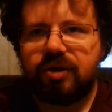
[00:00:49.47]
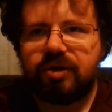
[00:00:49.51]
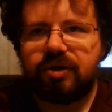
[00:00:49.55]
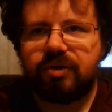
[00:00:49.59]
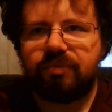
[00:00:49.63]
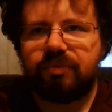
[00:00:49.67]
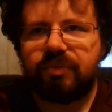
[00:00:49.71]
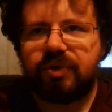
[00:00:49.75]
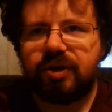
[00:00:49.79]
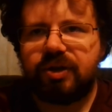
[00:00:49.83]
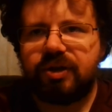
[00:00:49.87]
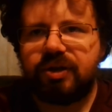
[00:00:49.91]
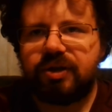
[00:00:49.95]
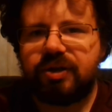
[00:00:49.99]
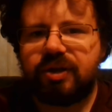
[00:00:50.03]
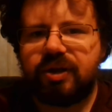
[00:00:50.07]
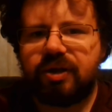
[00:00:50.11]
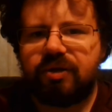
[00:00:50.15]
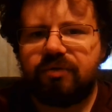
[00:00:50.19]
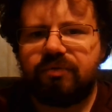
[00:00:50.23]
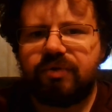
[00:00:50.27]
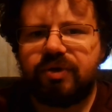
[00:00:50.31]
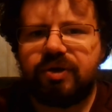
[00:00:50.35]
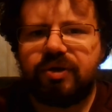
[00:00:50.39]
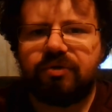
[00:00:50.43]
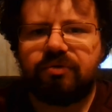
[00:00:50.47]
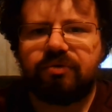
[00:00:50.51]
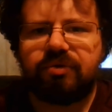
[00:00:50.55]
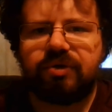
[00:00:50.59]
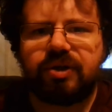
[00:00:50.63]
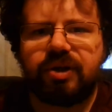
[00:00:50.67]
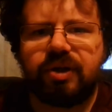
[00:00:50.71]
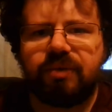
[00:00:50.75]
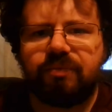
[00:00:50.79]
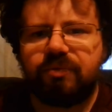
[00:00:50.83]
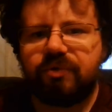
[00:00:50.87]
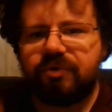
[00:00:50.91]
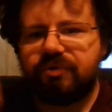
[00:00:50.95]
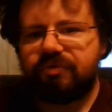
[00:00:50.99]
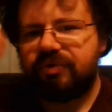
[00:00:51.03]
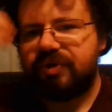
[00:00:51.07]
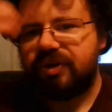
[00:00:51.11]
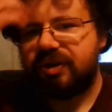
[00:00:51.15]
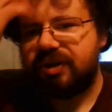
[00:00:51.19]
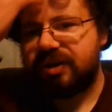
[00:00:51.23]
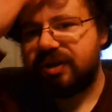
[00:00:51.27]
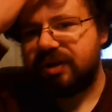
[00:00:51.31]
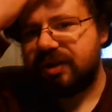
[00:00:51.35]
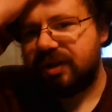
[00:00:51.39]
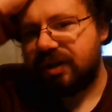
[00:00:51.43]
some things that we don't
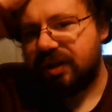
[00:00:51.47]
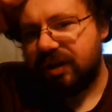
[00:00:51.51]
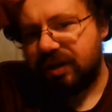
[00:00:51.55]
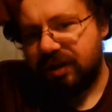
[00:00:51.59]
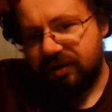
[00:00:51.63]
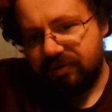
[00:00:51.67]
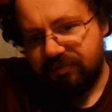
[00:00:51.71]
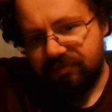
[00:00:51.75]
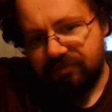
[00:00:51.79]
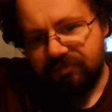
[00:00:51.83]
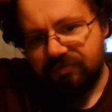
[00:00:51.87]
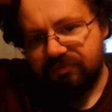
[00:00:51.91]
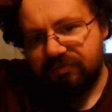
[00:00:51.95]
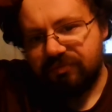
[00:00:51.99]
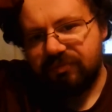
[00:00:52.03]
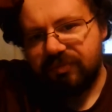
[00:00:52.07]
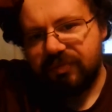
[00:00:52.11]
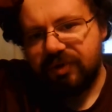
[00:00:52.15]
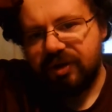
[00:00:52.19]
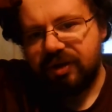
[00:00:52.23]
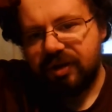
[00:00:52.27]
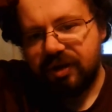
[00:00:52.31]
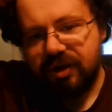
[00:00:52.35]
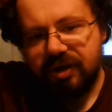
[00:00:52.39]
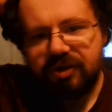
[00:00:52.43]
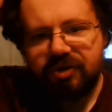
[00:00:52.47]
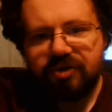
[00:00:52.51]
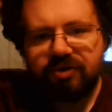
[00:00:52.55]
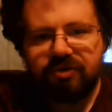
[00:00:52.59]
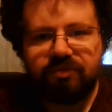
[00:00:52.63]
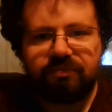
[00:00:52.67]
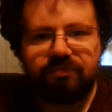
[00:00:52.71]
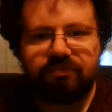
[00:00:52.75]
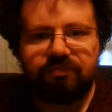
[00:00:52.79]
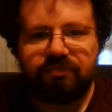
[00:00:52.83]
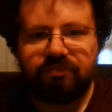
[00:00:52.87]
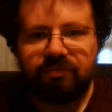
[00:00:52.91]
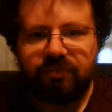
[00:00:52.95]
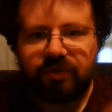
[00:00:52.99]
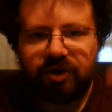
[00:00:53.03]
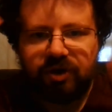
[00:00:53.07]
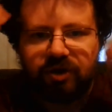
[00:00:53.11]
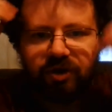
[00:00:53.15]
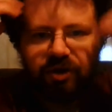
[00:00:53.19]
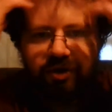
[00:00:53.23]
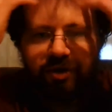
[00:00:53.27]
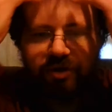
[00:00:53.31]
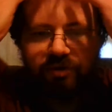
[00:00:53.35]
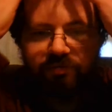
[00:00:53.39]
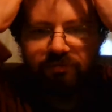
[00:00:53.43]
typically see in nature.
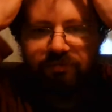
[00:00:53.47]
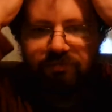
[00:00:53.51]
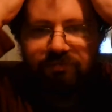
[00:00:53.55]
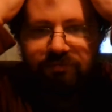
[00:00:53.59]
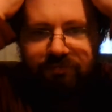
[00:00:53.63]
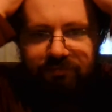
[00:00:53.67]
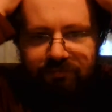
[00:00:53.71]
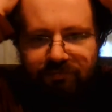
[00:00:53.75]
Um,